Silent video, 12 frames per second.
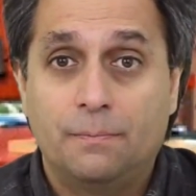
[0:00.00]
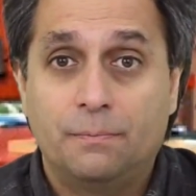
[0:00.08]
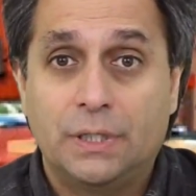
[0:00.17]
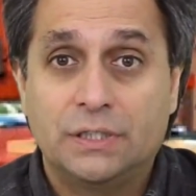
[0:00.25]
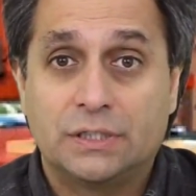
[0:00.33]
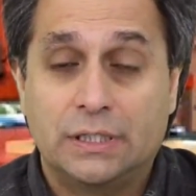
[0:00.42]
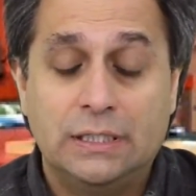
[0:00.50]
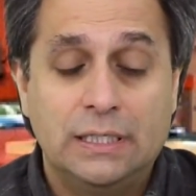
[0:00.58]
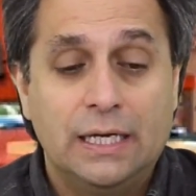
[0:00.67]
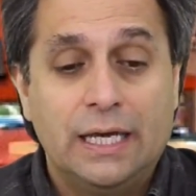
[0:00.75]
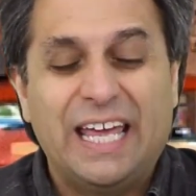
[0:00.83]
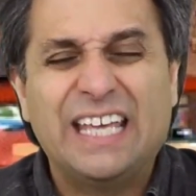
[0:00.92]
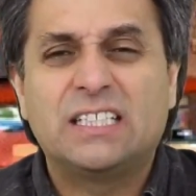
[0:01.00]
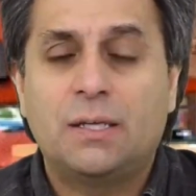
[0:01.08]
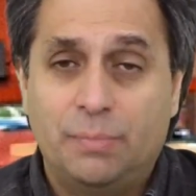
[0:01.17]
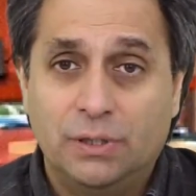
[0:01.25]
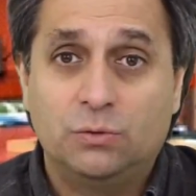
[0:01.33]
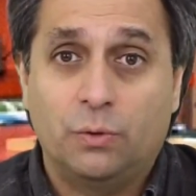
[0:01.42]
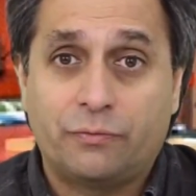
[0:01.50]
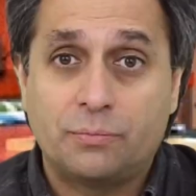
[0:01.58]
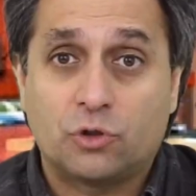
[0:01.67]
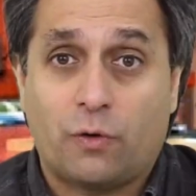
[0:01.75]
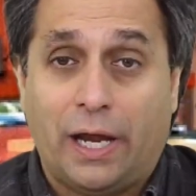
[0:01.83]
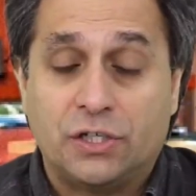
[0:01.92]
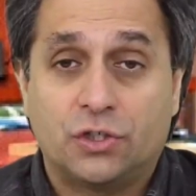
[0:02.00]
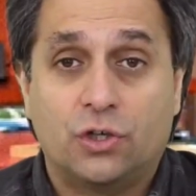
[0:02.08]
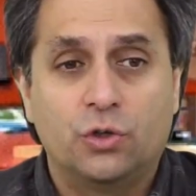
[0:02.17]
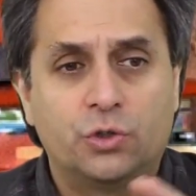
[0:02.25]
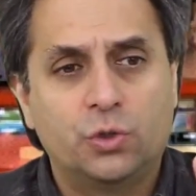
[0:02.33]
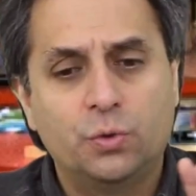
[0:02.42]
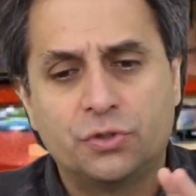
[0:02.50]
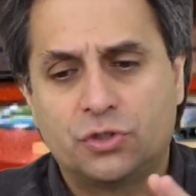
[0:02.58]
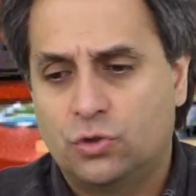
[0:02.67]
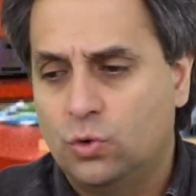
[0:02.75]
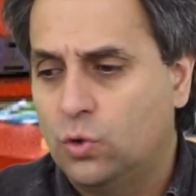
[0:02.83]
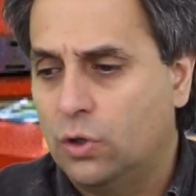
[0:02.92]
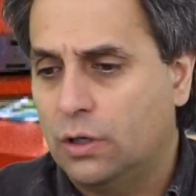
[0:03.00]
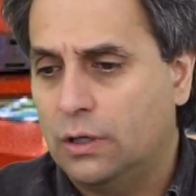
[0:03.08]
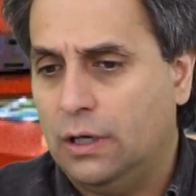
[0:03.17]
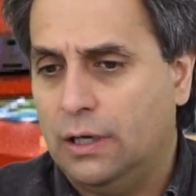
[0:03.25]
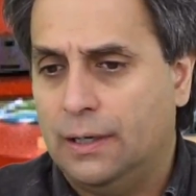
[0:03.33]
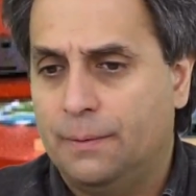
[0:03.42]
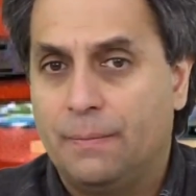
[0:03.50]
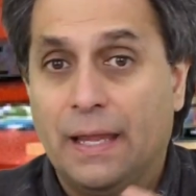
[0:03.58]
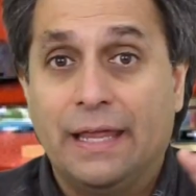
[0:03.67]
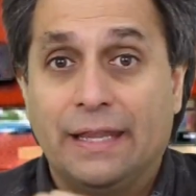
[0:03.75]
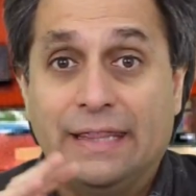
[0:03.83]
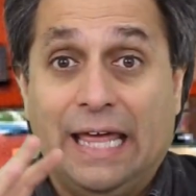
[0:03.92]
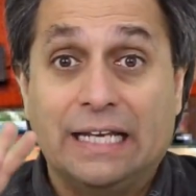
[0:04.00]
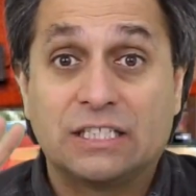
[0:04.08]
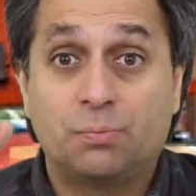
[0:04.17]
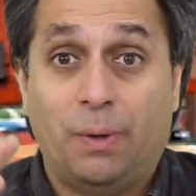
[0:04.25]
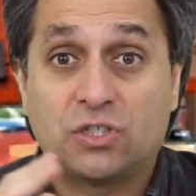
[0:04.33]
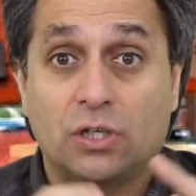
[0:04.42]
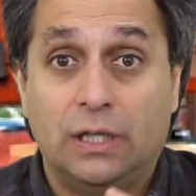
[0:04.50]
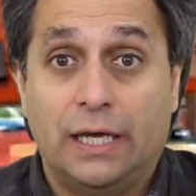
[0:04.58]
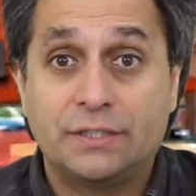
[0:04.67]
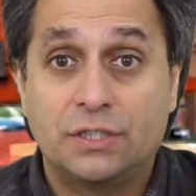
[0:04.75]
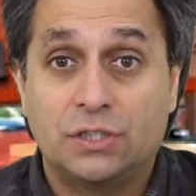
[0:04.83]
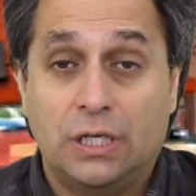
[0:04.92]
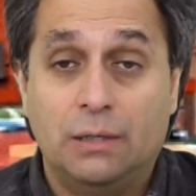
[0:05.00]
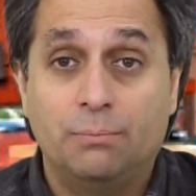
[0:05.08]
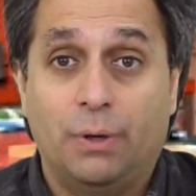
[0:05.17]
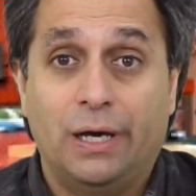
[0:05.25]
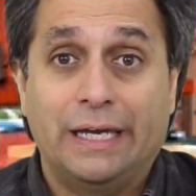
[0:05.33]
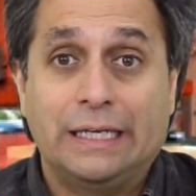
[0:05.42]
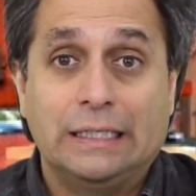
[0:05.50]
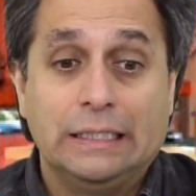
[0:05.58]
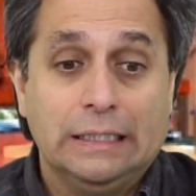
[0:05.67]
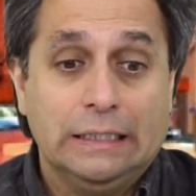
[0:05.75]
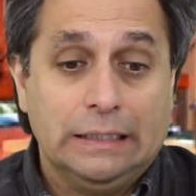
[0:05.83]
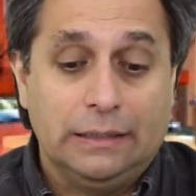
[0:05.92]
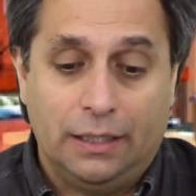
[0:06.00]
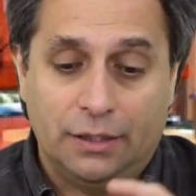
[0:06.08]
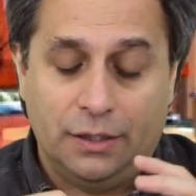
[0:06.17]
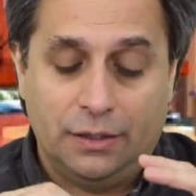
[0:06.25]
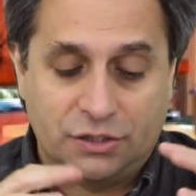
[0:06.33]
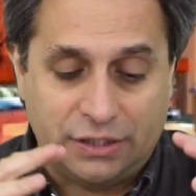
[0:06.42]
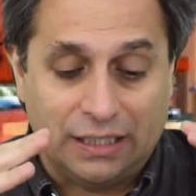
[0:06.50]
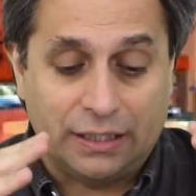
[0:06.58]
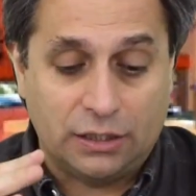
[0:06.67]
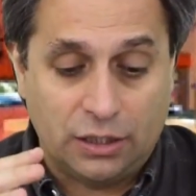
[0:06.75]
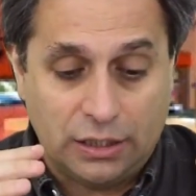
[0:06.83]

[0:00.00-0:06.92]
PC is to build one from scratch. Go to a store that specializes in buying, selling